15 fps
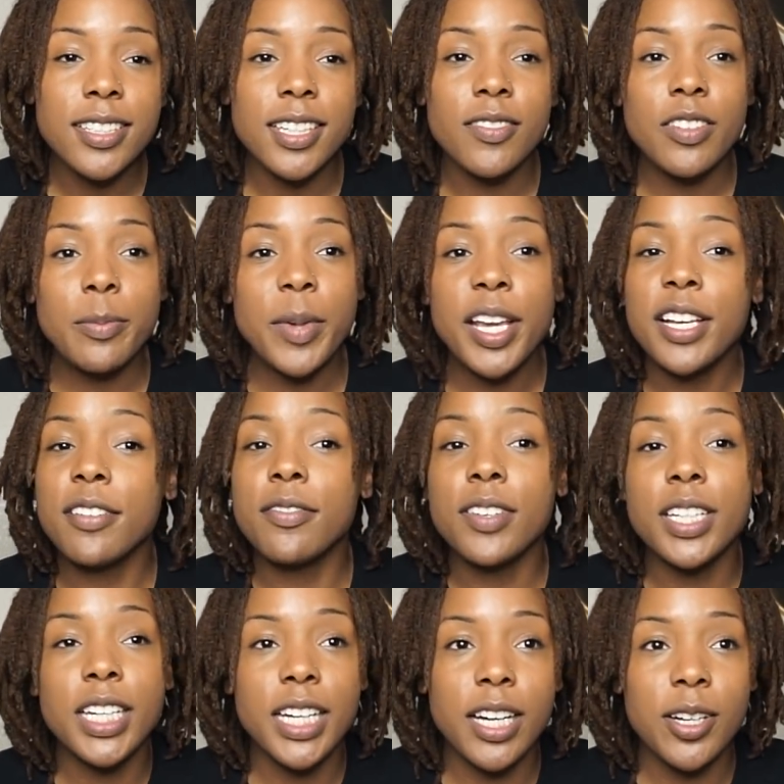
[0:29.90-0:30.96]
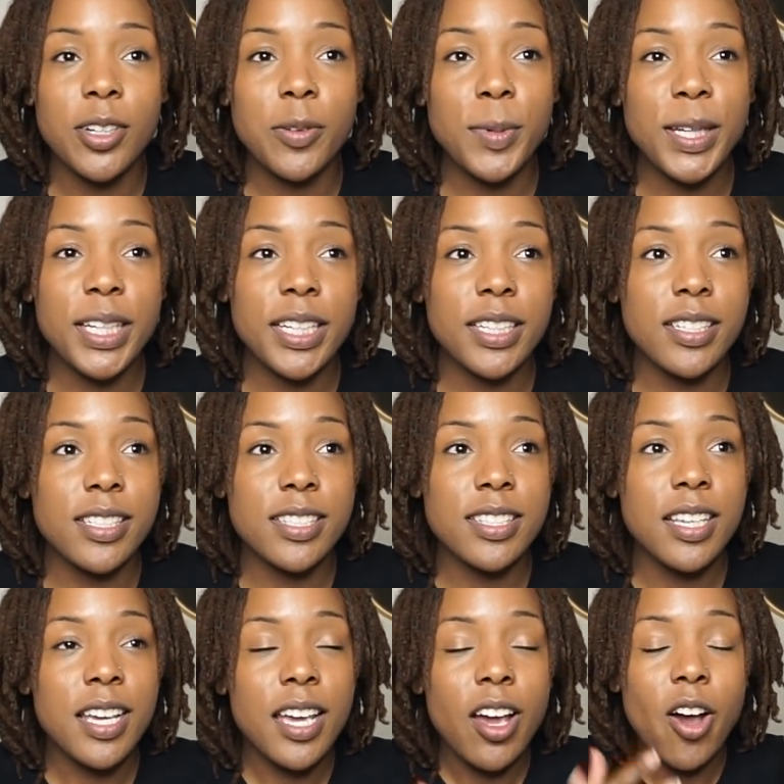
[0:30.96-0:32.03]
to even make a video
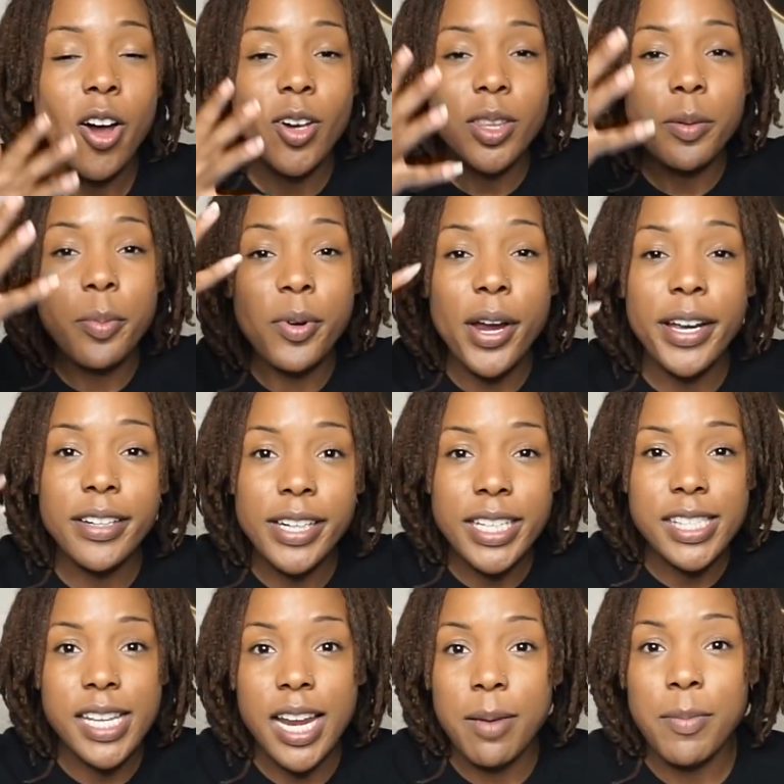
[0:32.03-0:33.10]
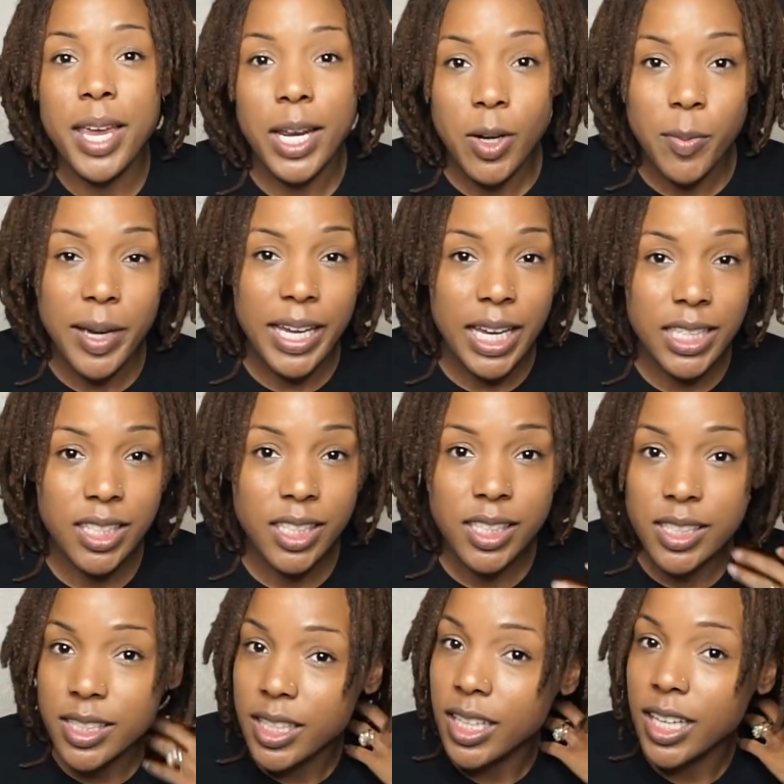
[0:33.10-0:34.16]
because all the progress that I made on my
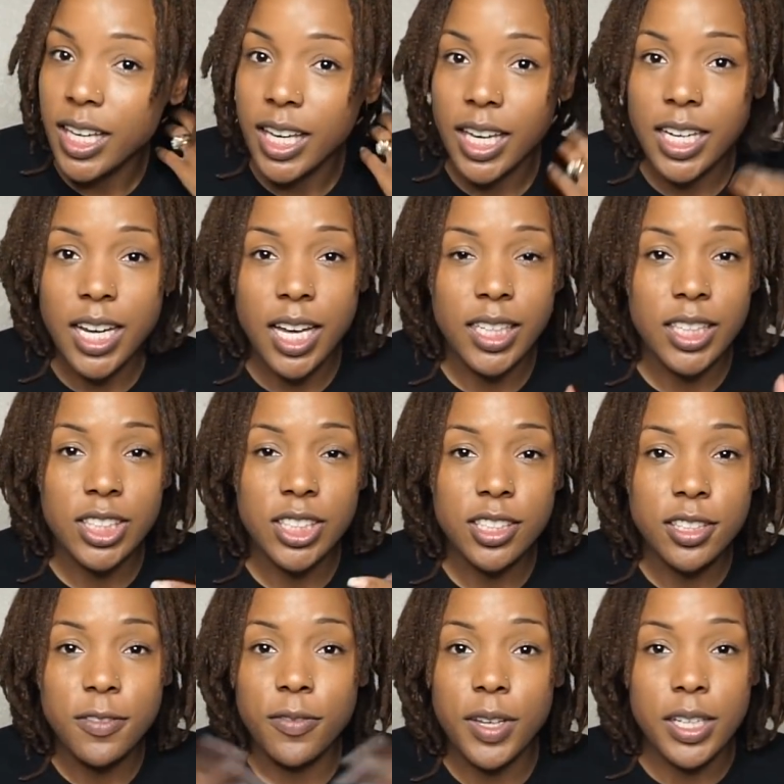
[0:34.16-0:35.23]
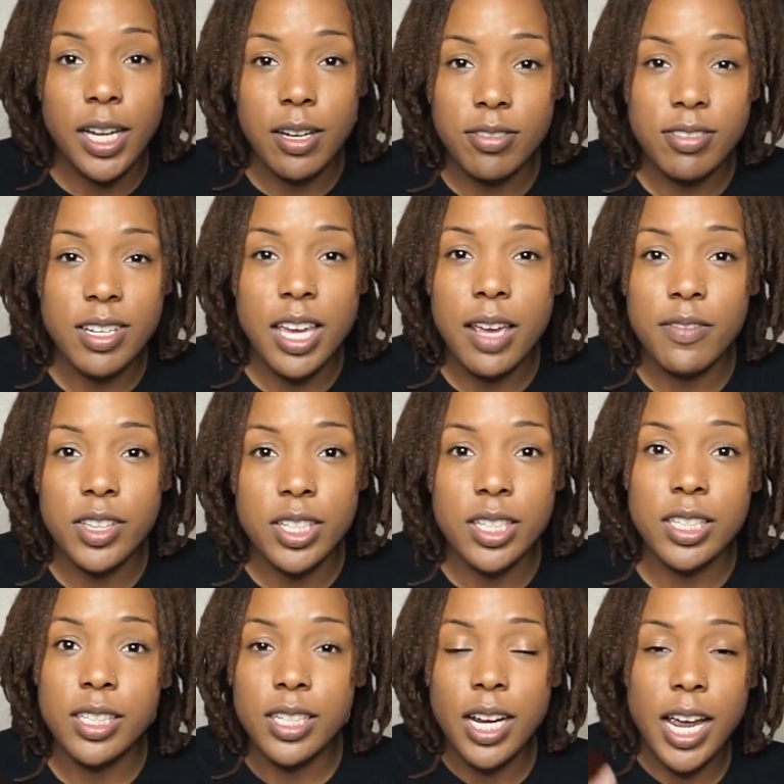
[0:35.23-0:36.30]
edges, it kind of just fell out
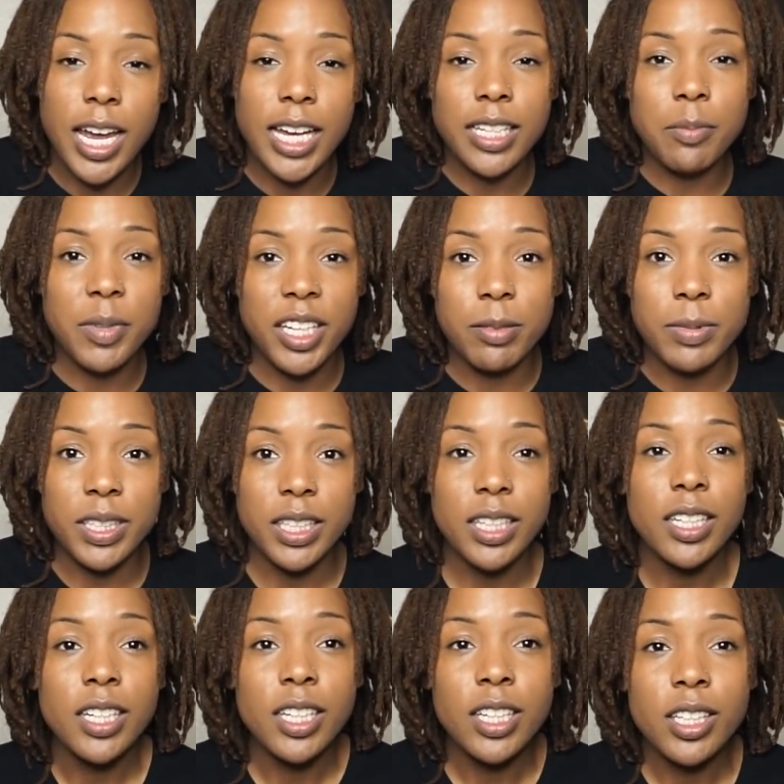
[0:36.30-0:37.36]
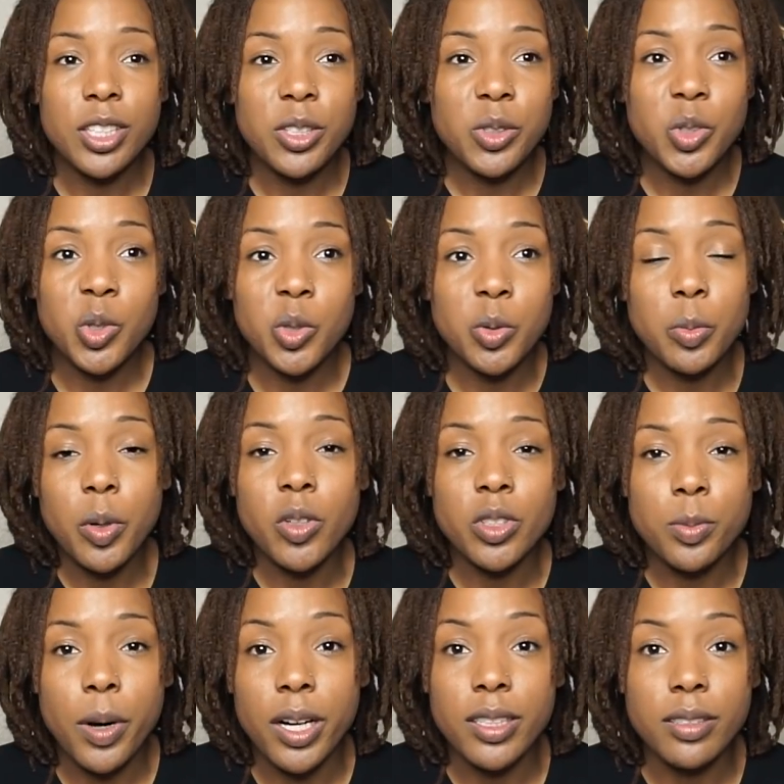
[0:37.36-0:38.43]
after I had the baby due to
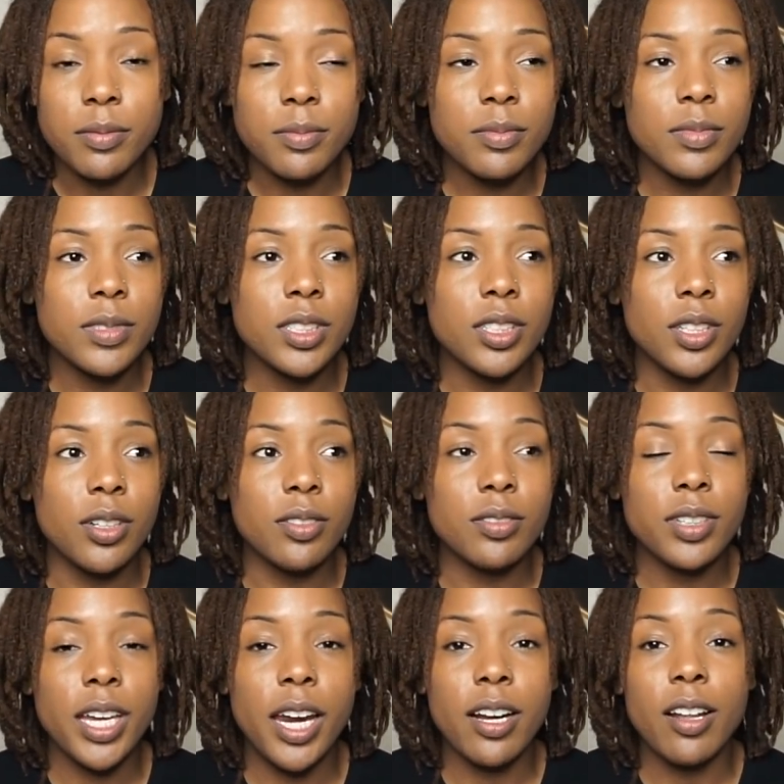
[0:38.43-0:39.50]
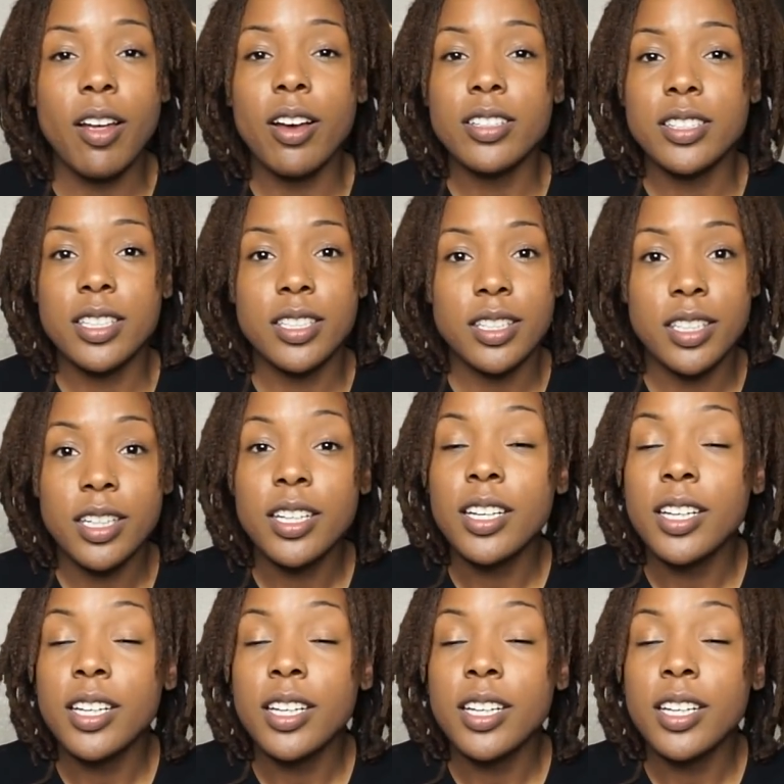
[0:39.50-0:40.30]
postpartum, you know, hair loss. And